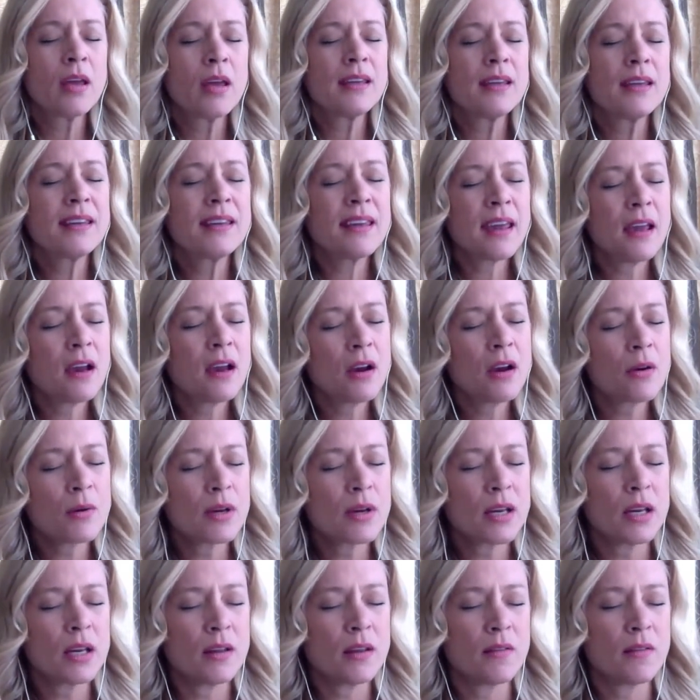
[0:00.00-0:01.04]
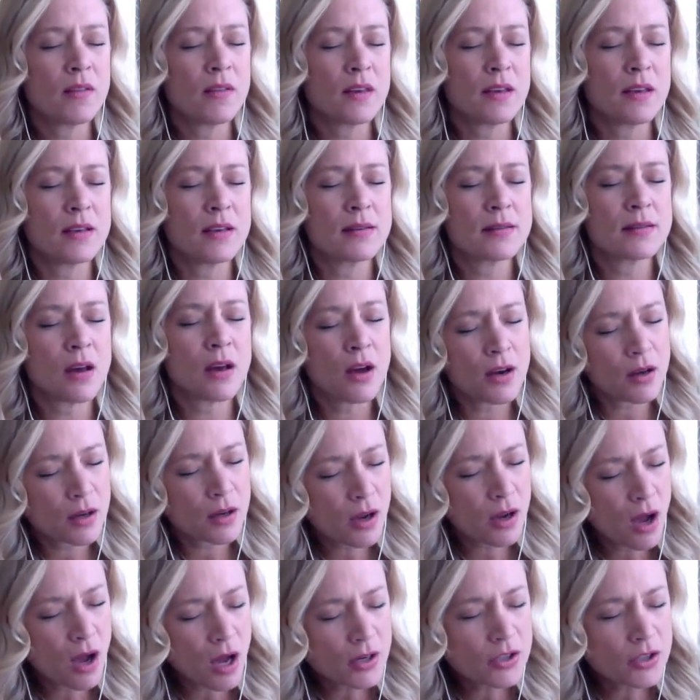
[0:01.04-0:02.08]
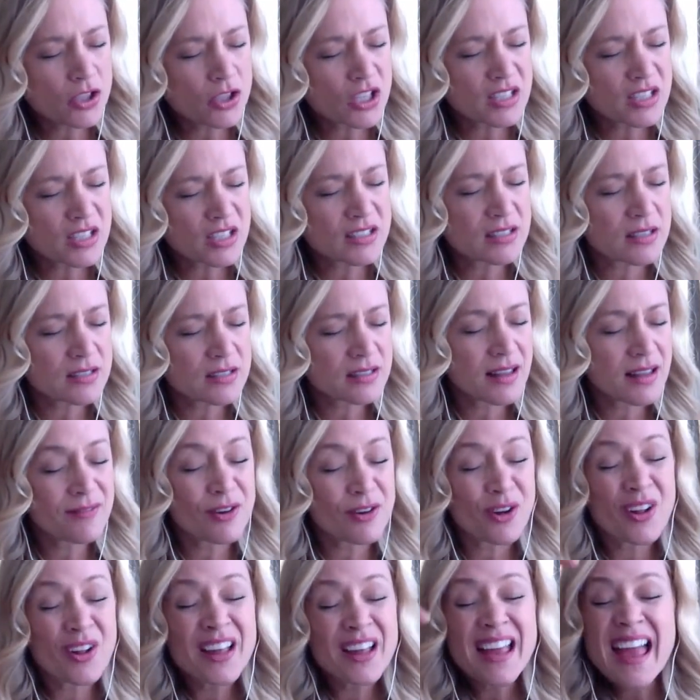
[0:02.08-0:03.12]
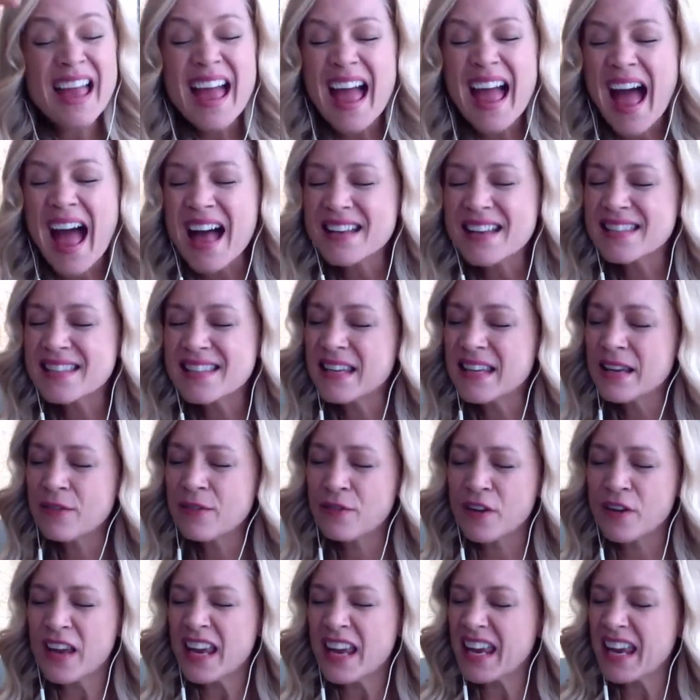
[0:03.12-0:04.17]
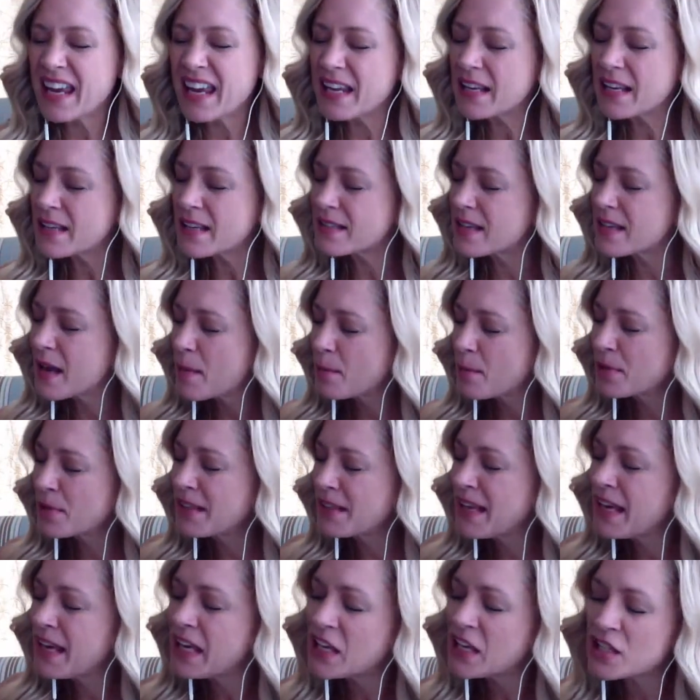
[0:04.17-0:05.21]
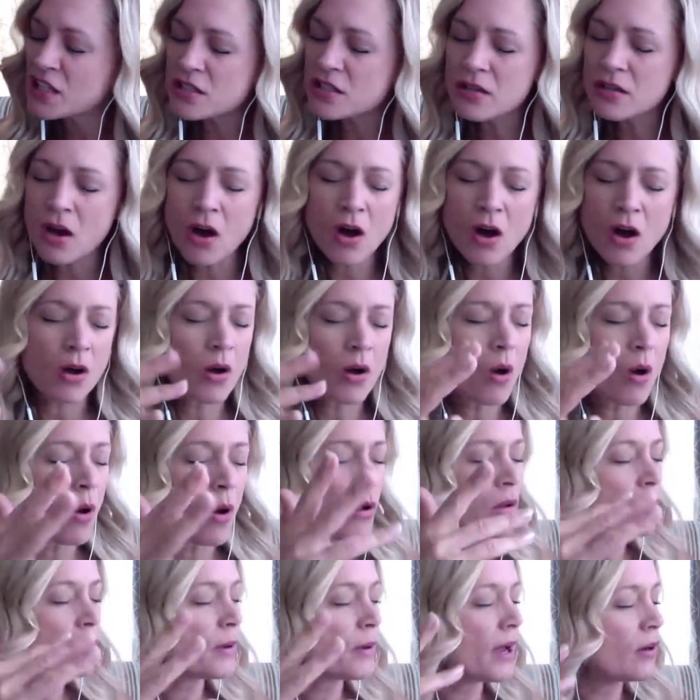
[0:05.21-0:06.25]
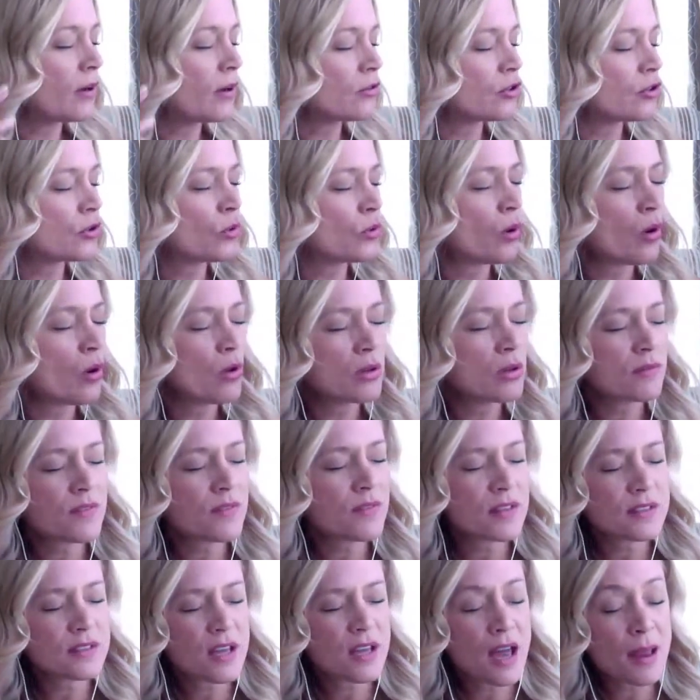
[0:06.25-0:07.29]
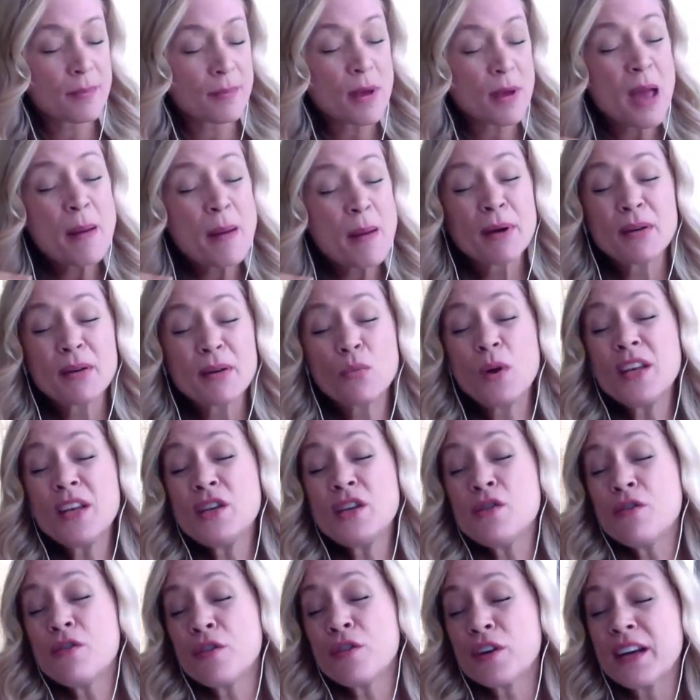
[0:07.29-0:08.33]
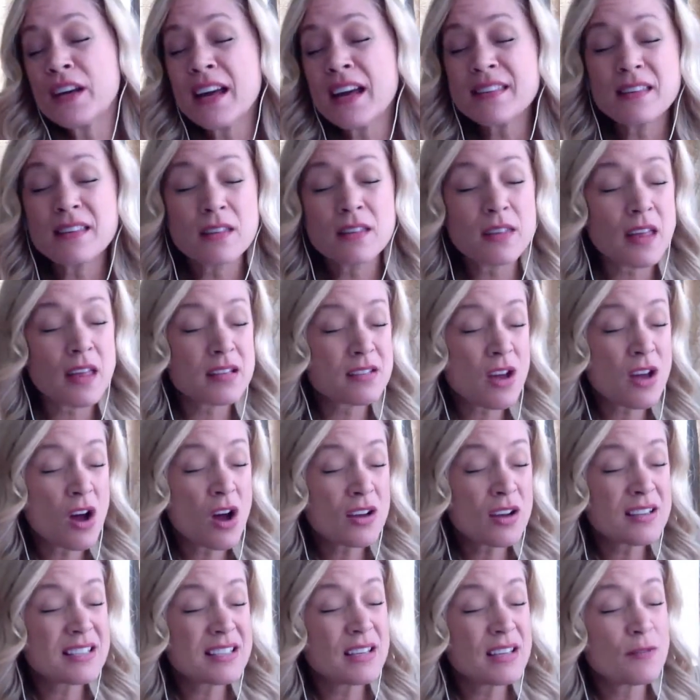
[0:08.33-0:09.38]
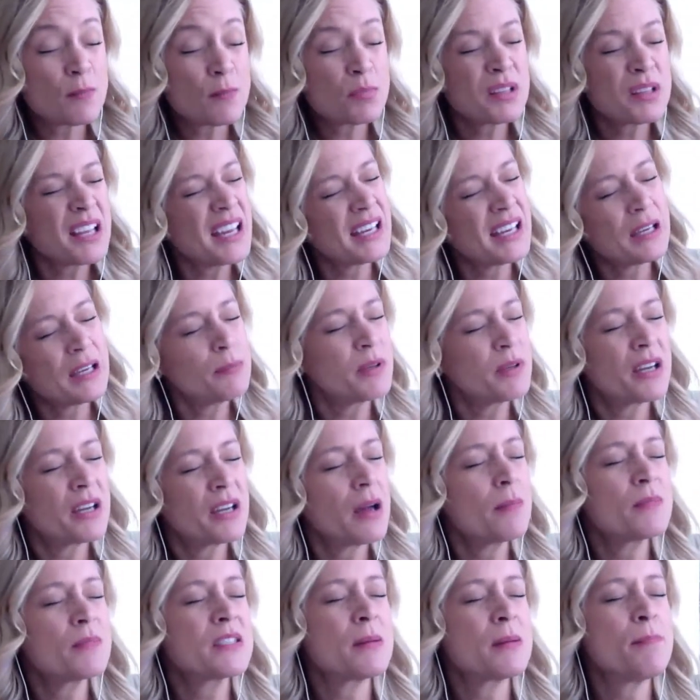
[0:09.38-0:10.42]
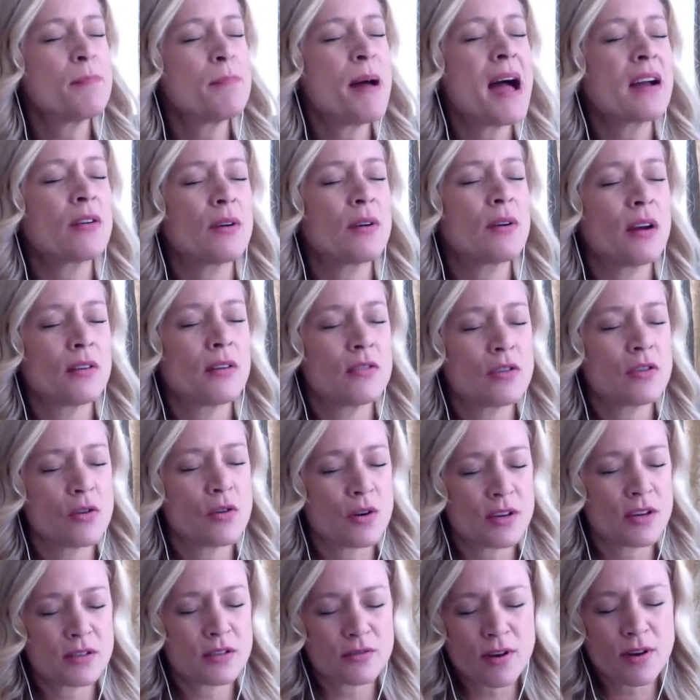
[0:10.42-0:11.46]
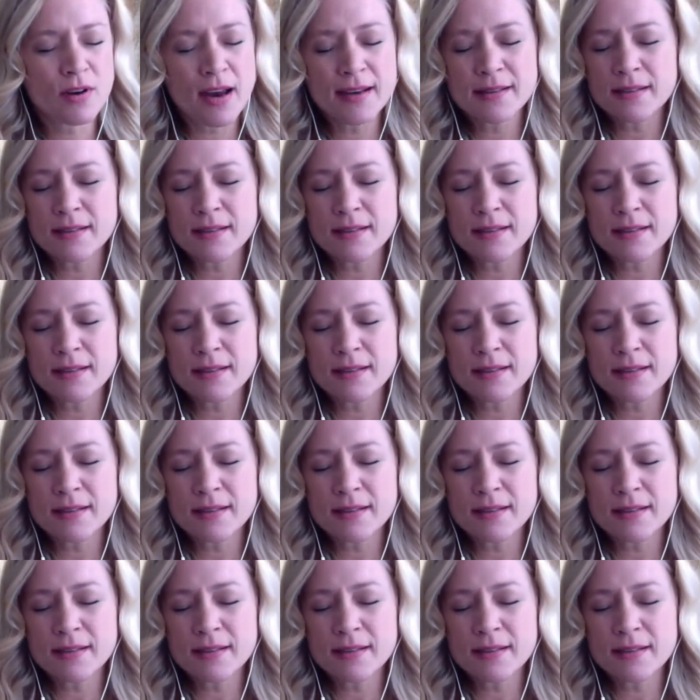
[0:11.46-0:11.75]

Carry this on a consciousness level as if it is playing a song all around you all of the time. But when you forget that the song is even playing, it becomes the background noise, right?